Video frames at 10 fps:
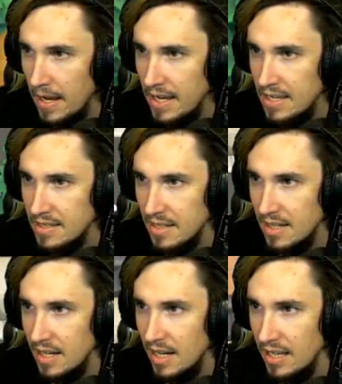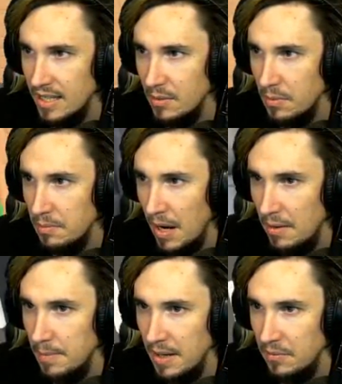is, uh, I think we, I
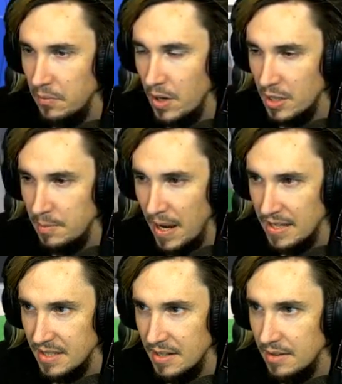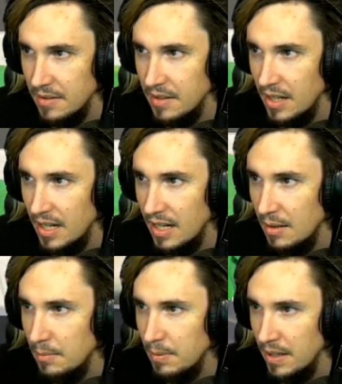may have walked past it. Uh,
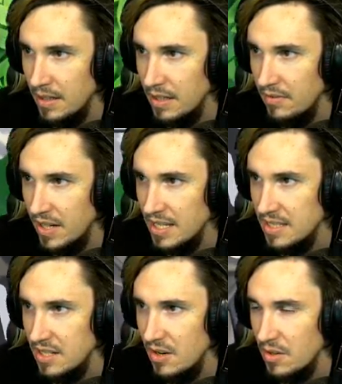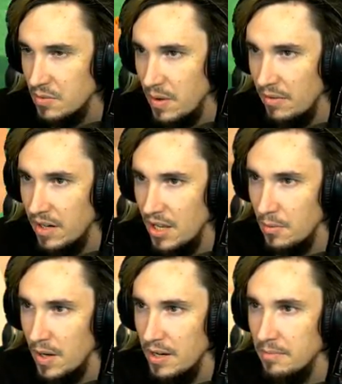but if you guys didn't notice, we have another
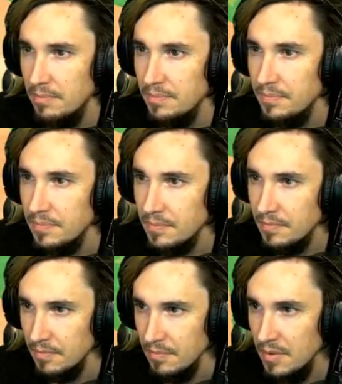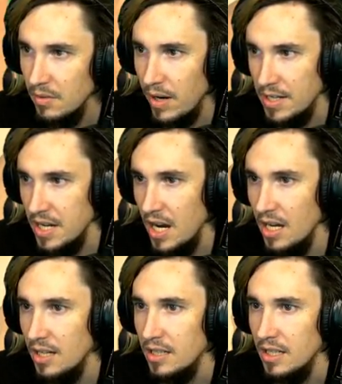one right here.
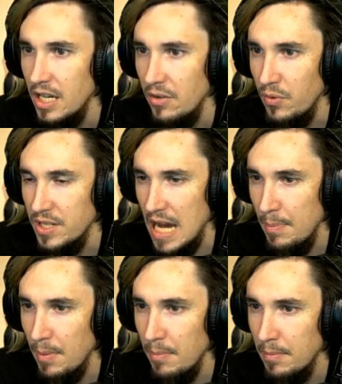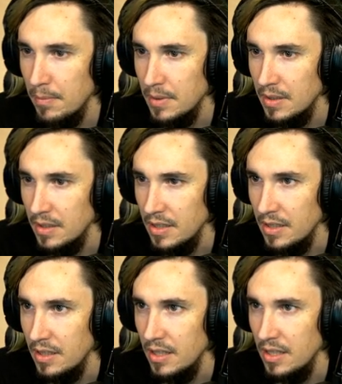If we tap him,
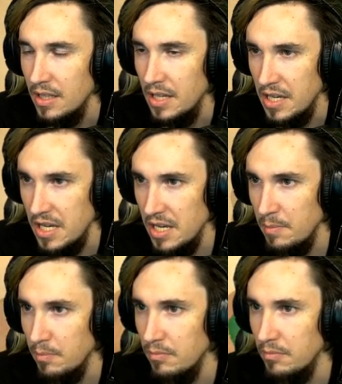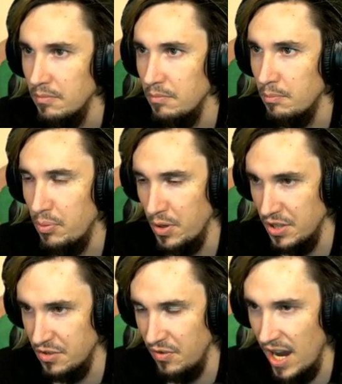he
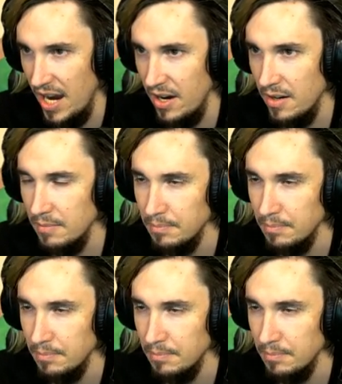breathes fire.